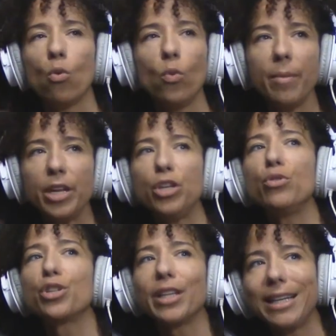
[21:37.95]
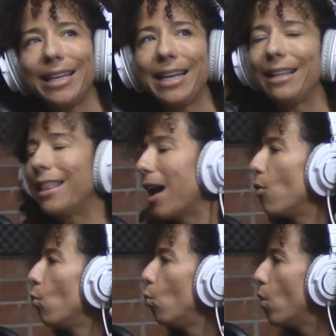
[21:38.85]
Women usually need that
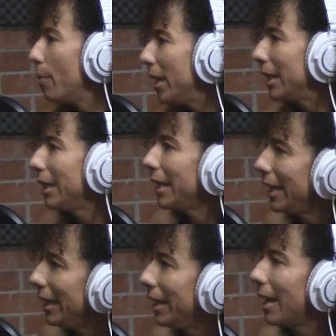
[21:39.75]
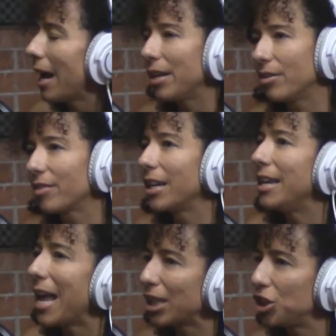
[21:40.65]
womanly kind of
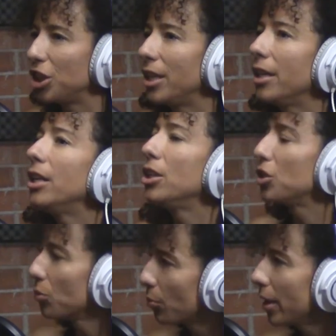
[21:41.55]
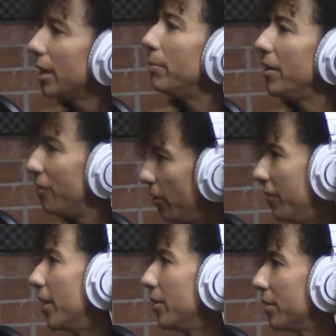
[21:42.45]
connection to really be fulfilled.